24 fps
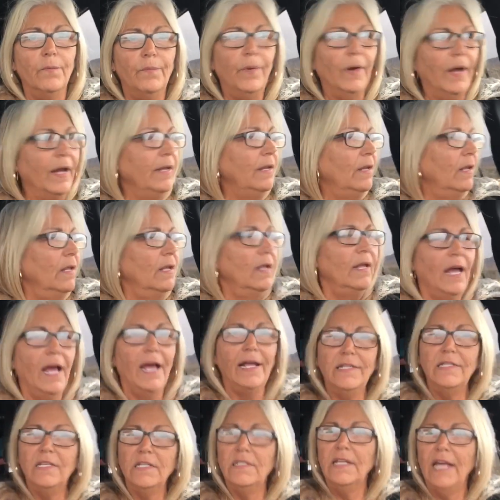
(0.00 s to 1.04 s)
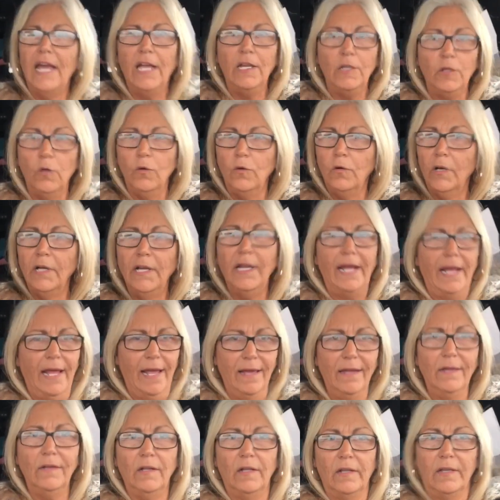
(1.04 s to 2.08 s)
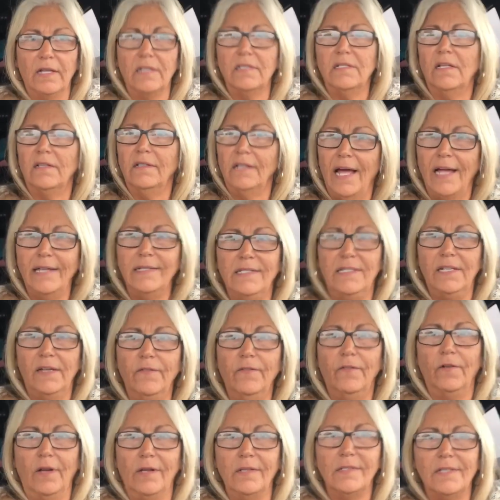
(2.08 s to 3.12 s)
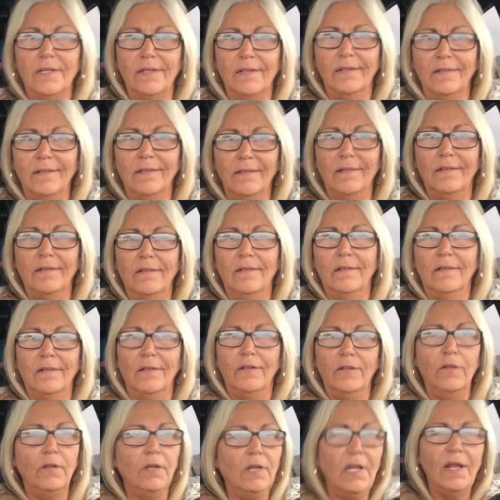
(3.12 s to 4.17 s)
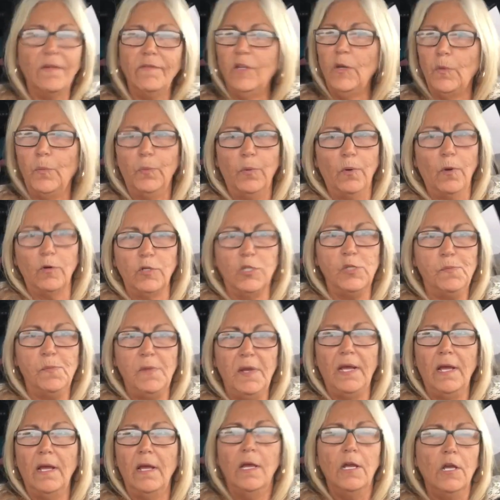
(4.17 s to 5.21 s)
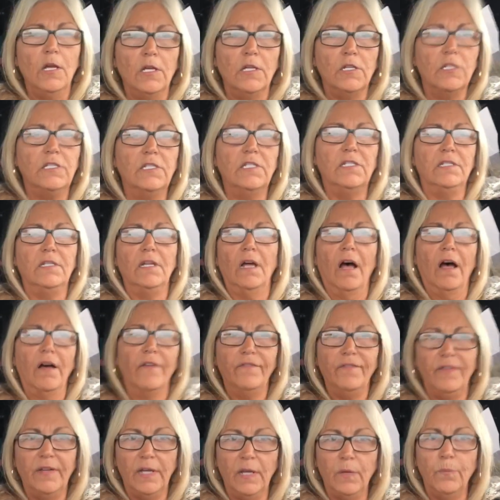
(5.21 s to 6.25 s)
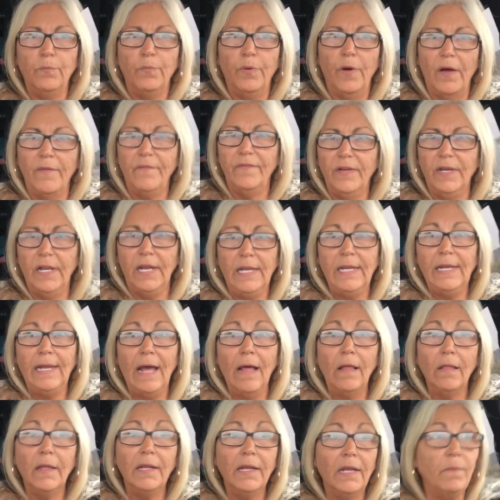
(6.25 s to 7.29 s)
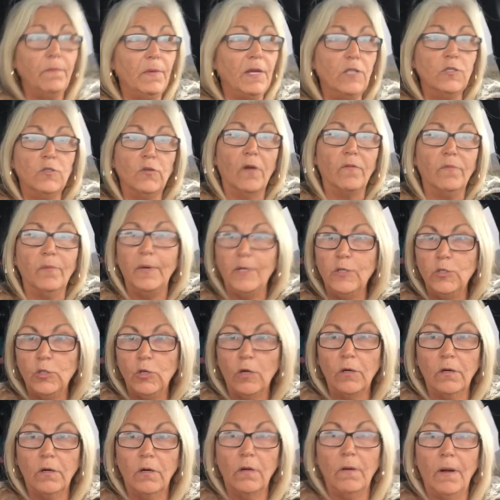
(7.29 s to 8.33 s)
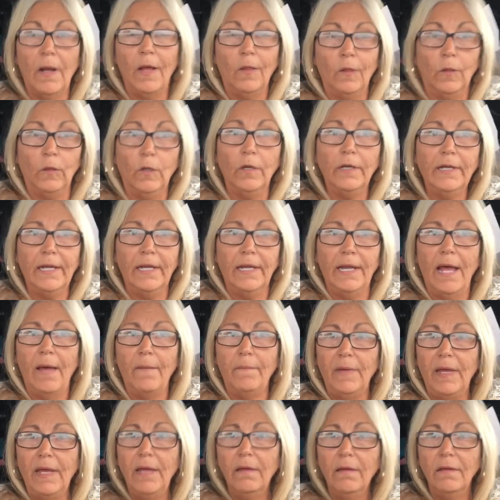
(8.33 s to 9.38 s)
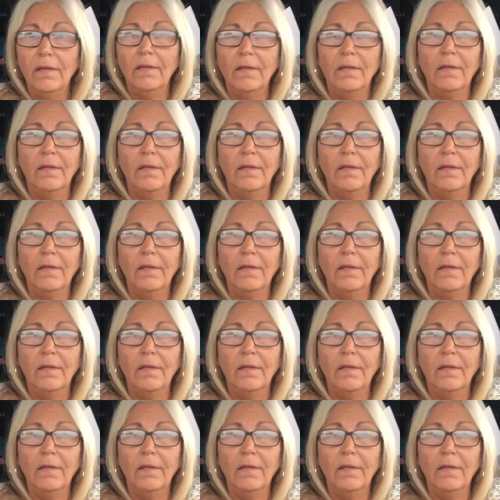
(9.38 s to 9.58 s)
But I says, and you could have handled this a lot different. You didn't have to approach me huffing and puffing and yelling at me so everybody's turning around looking at me.